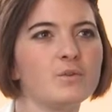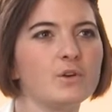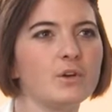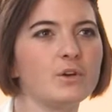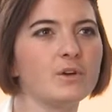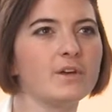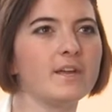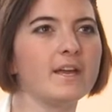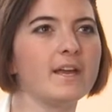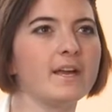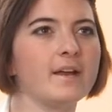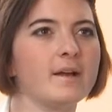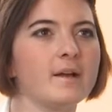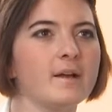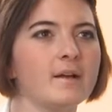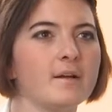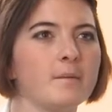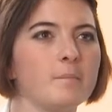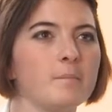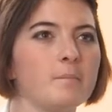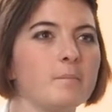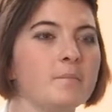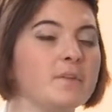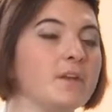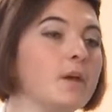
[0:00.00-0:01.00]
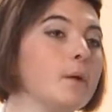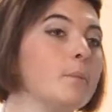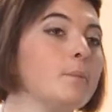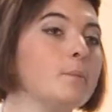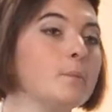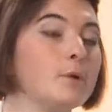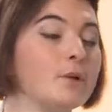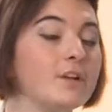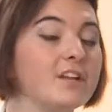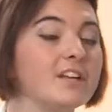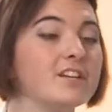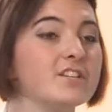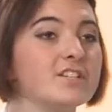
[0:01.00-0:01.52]
looking, you know,
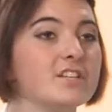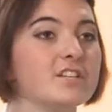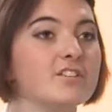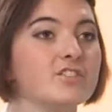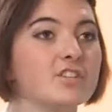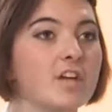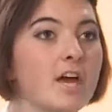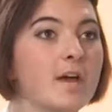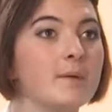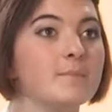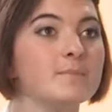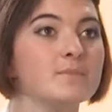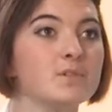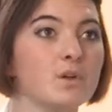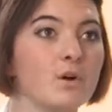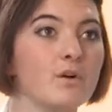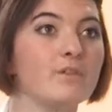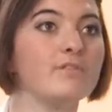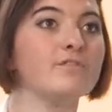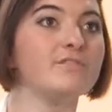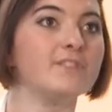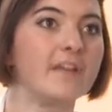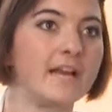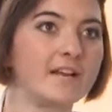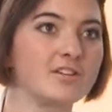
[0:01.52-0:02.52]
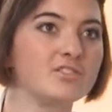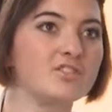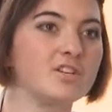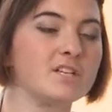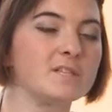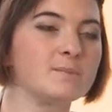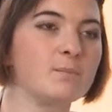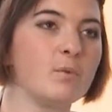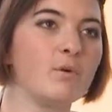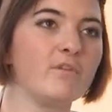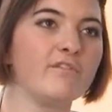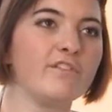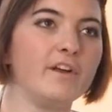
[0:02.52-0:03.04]
bullish in terms of next year's
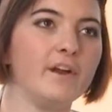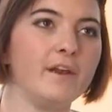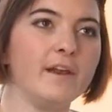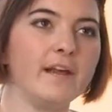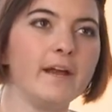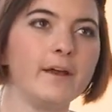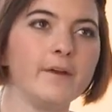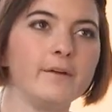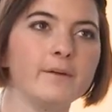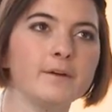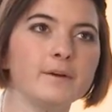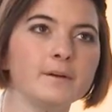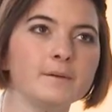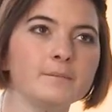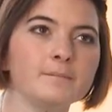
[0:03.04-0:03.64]
portfolio?